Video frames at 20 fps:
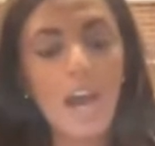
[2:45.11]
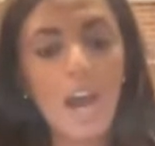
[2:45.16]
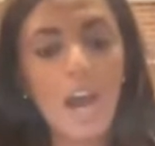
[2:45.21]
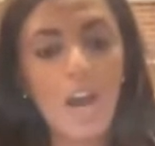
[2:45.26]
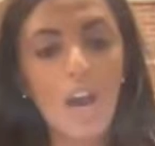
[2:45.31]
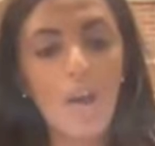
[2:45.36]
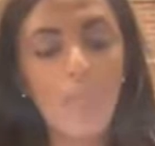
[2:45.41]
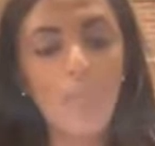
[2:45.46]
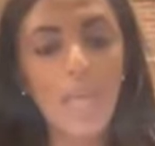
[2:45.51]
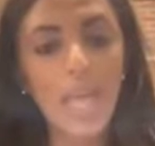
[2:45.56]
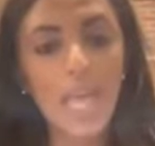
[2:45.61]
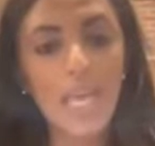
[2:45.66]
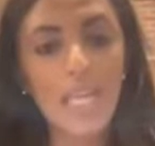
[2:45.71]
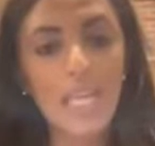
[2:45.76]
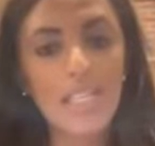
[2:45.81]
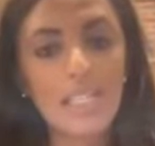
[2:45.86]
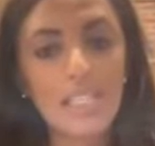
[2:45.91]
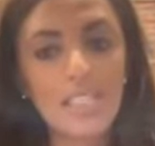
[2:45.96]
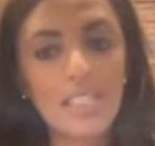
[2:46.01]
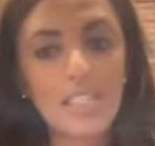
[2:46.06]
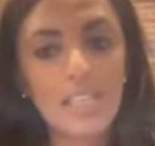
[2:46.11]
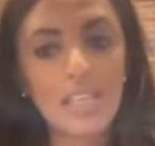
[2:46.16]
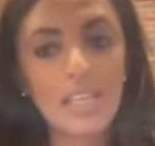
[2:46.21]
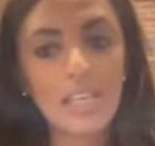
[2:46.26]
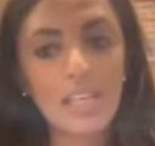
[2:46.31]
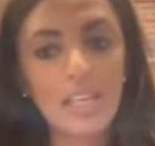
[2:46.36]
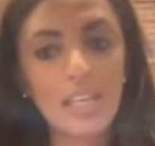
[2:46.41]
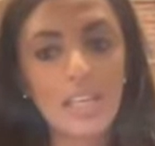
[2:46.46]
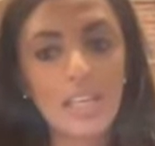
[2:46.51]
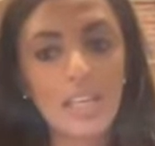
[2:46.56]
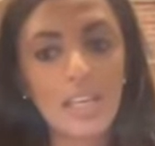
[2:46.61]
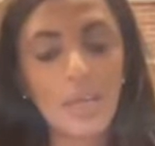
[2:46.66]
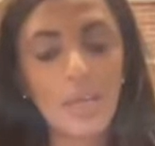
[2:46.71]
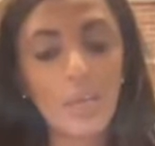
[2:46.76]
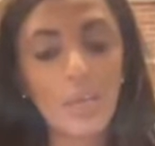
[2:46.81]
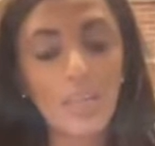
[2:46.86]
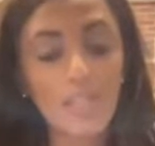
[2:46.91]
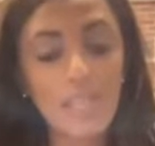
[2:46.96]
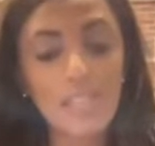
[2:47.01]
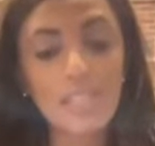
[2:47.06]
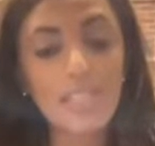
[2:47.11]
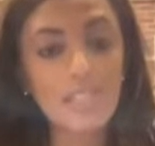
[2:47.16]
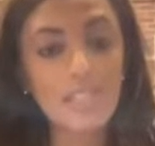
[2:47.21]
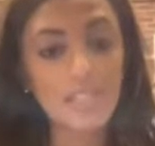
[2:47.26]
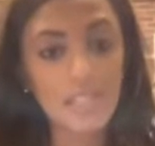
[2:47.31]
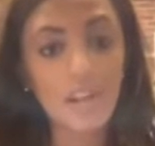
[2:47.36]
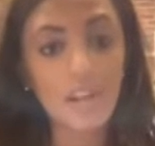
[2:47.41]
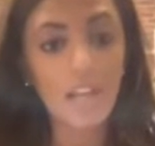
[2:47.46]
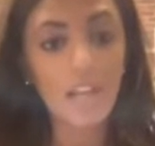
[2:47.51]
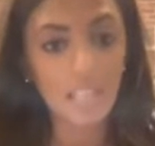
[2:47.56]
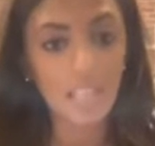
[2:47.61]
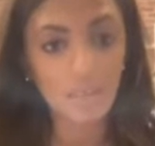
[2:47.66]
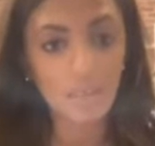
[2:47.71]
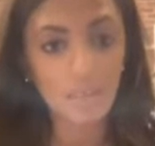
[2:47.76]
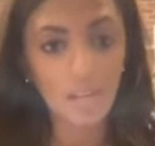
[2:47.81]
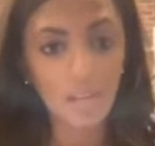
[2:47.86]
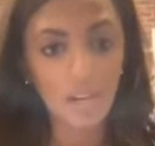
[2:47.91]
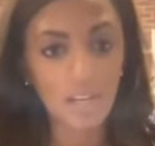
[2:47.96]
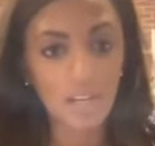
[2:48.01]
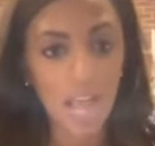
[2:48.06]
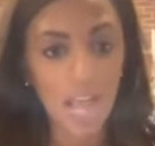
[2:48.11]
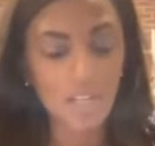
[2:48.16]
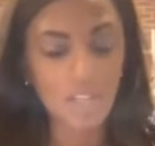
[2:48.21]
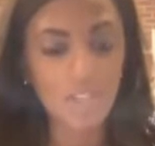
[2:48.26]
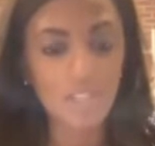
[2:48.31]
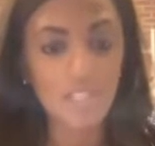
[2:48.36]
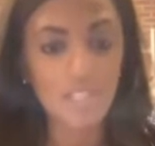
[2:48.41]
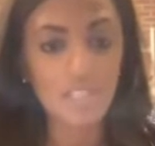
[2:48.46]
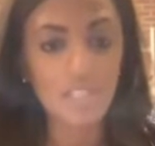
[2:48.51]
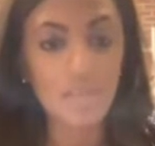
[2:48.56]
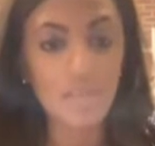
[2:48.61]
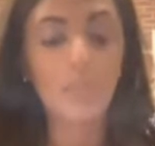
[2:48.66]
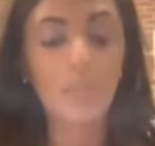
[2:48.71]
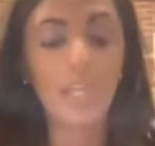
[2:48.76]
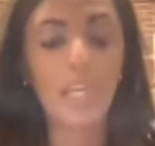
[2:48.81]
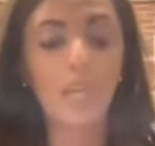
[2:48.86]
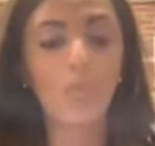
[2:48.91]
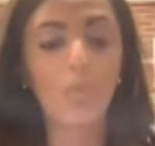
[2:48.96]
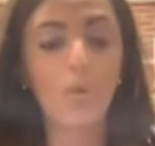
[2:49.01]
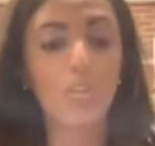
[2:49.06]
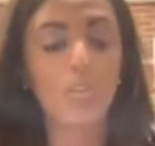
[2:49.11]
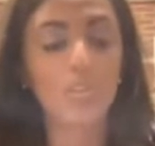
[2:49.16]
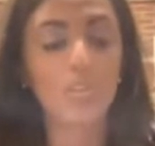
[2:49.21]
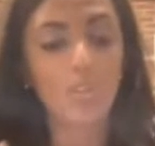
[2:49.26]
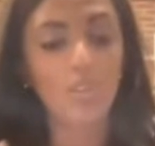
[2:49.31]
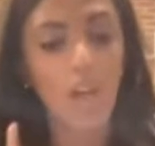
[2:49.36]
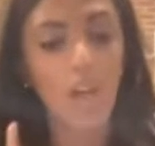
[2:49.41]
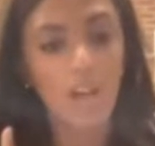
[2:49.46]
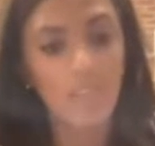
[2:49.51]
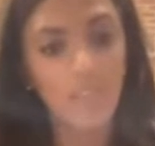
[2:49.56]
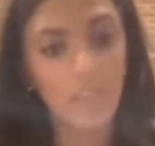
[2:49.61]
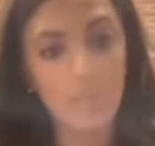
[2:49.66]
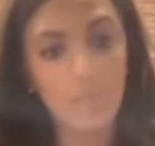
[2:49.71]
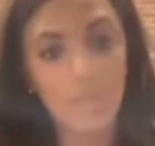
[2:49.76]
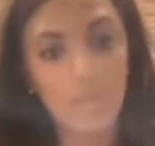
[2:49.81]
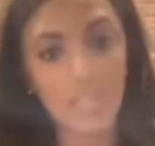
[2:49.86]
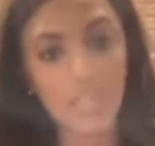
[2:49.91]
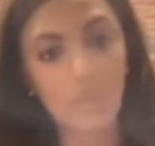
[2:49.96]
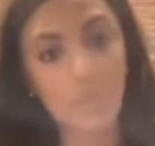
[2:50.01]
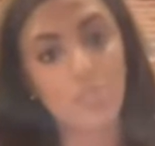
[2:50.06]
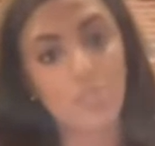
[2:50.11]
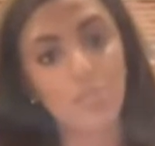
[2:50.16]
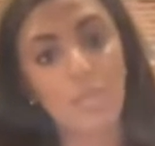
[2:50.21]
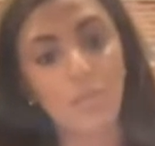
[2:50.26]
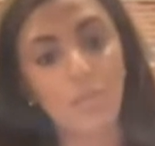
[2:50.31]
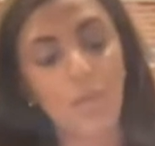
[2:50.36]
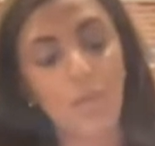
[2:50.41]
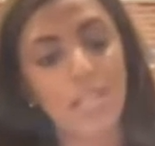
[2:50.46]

Um, and it were things that did not get better and actually ended up getting worse. And a lot of the money that was